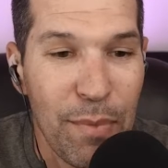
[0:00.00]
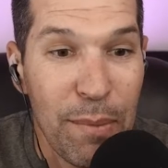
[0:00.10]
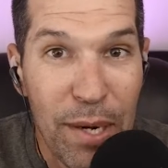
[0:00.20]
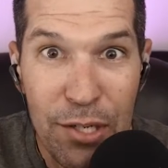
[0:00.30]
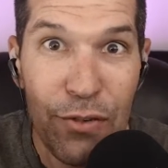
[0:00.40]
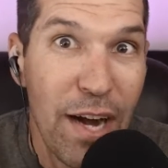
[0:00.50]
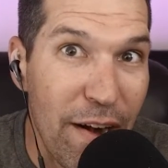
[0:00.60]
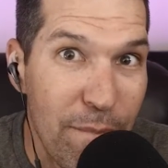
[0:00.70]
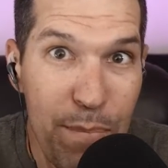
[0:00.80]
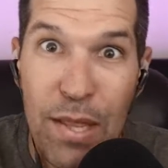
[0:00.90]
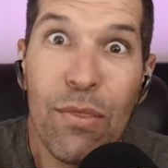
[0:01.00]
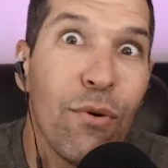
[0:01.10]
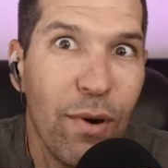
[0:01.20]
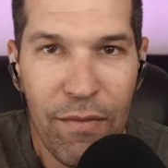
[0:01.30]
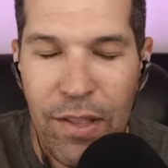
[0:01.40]
because you've kind of been
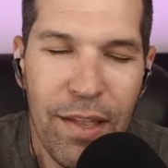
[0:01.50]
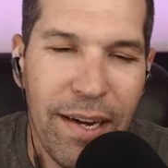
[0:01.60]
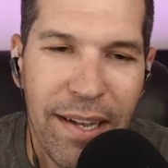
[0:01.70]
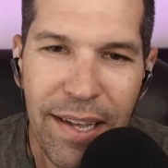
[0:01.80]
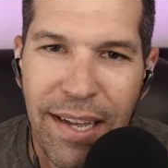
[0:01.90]
through everything.